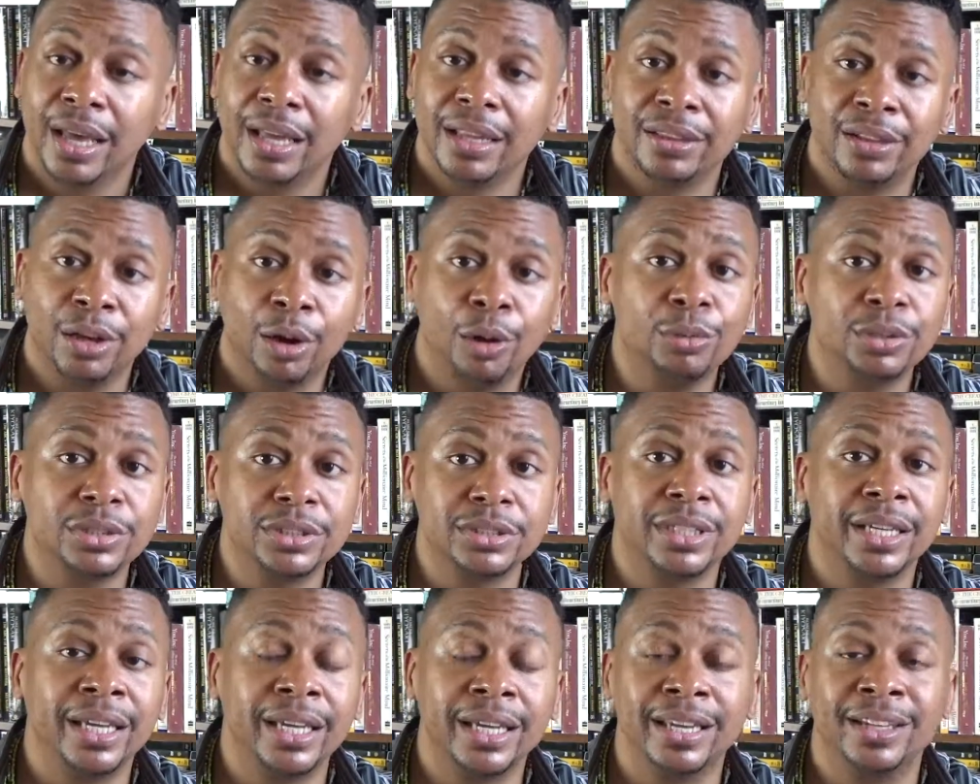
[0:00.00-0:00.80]
those
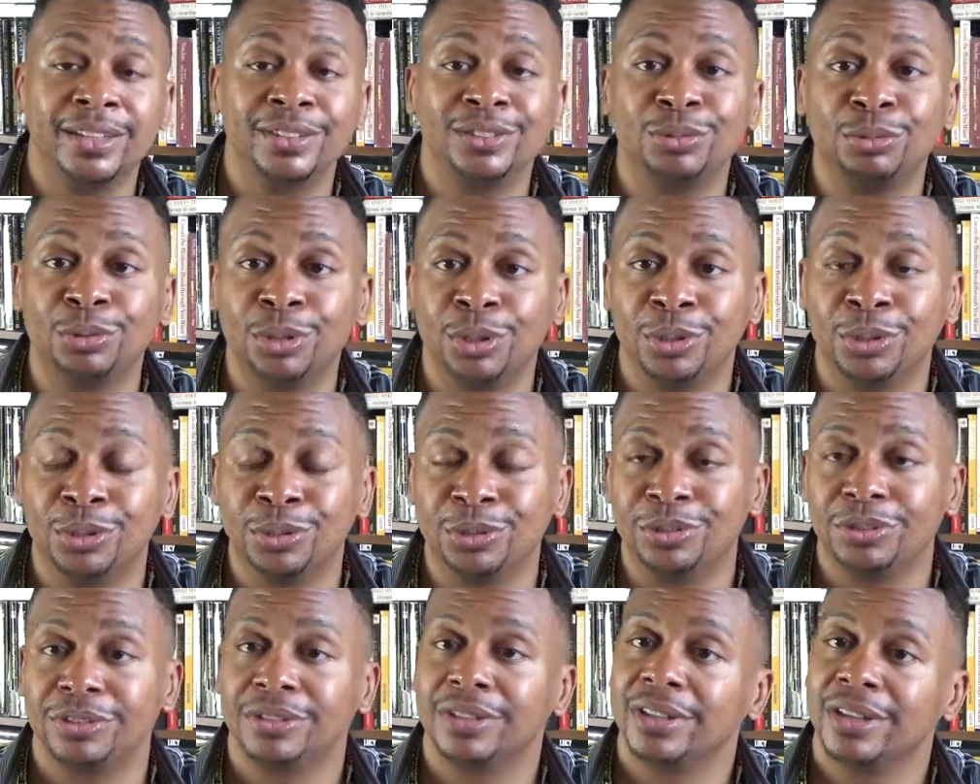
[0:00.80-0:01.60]
things
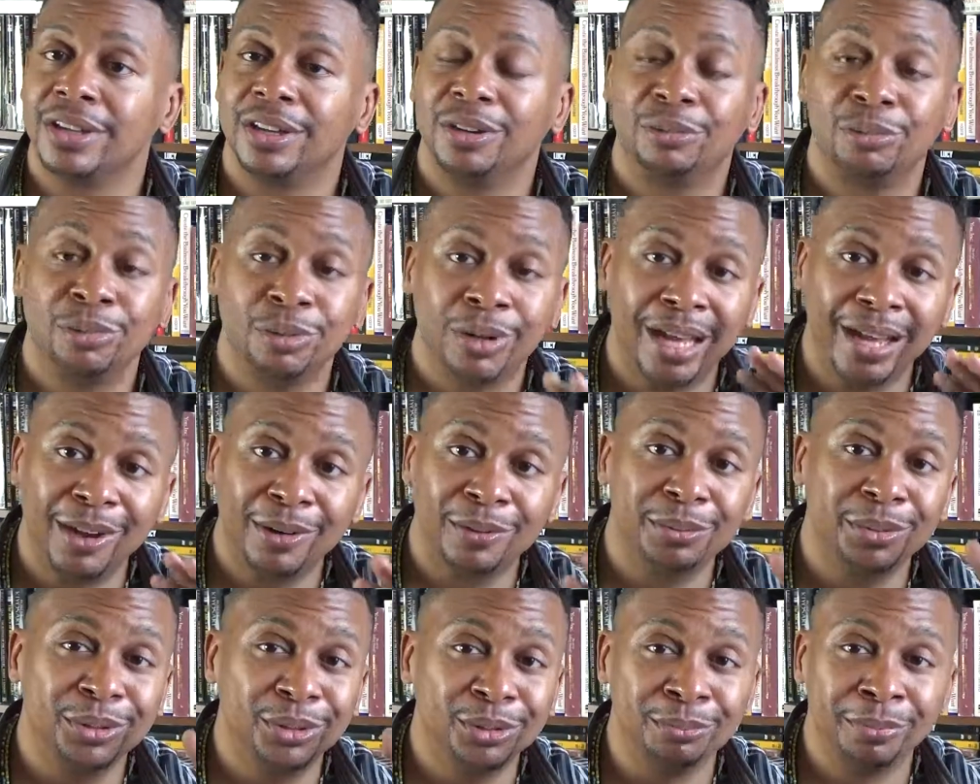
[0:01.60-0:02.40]
will will
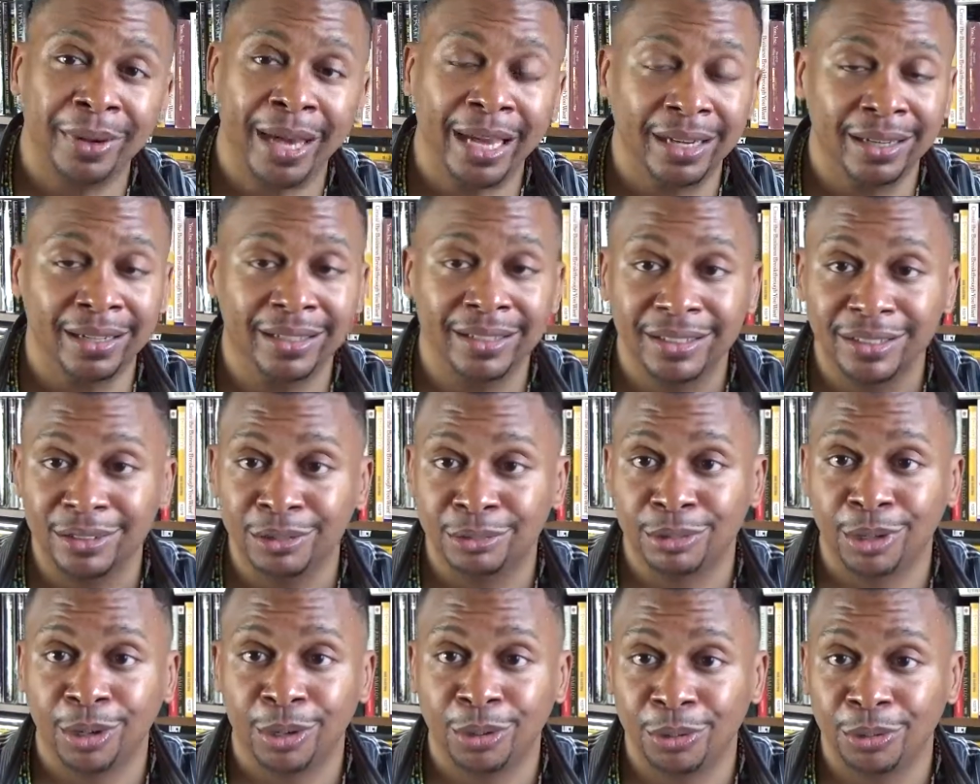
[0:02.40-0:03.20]
help humanity to
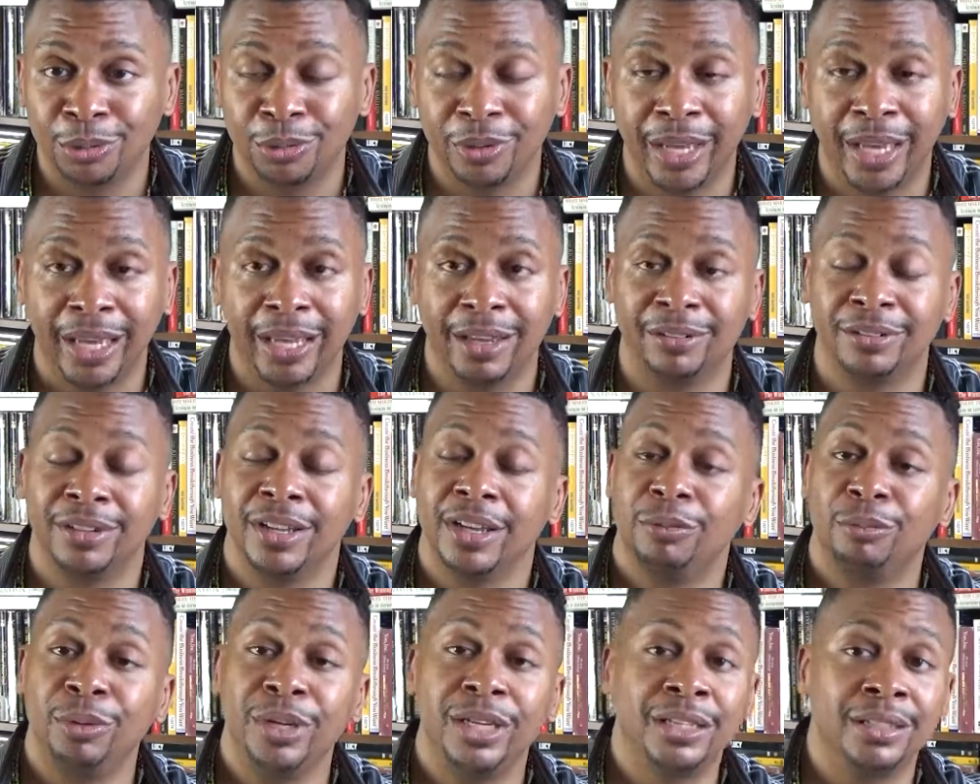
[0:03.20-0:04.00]
grow and
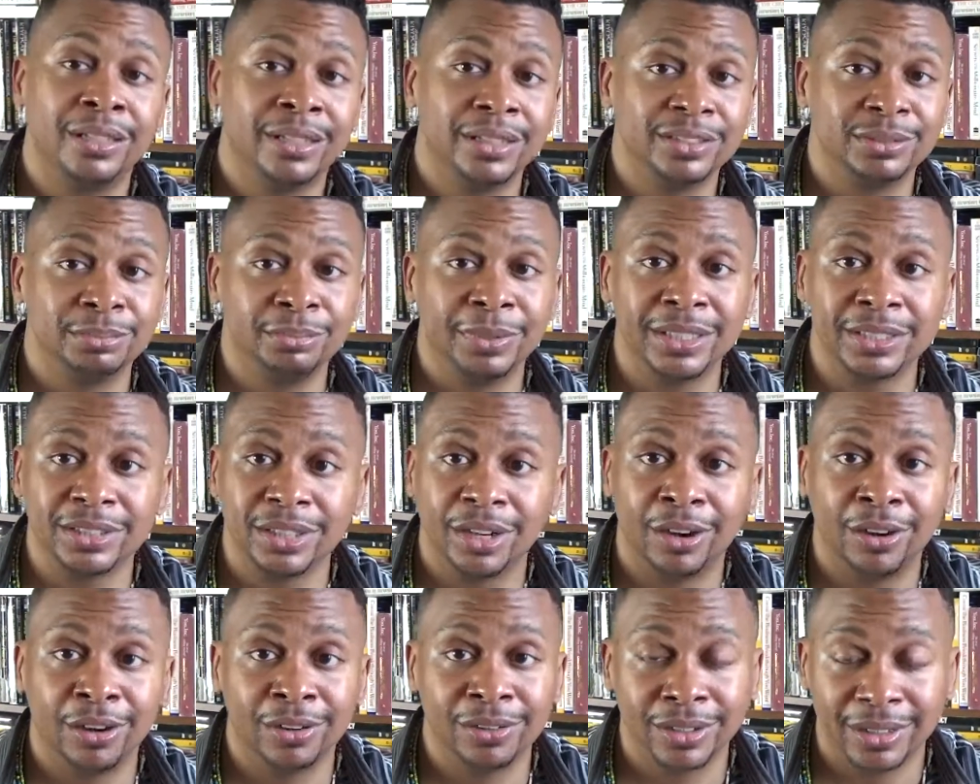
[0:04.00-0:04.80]
we can dismiss
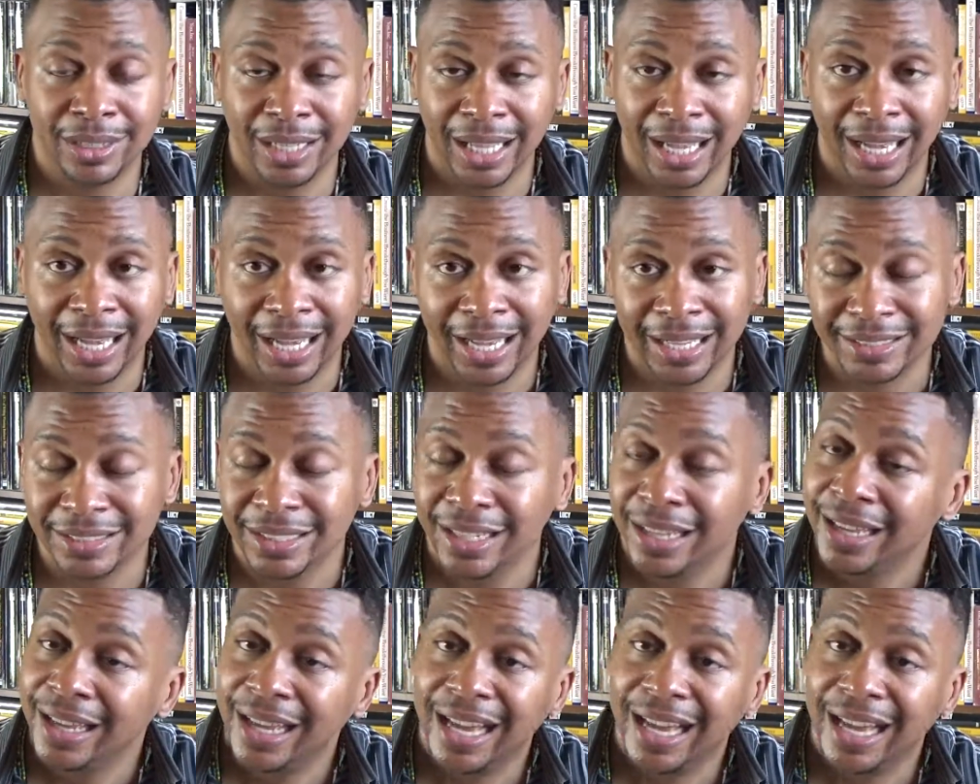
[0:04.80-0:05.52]
all the lies.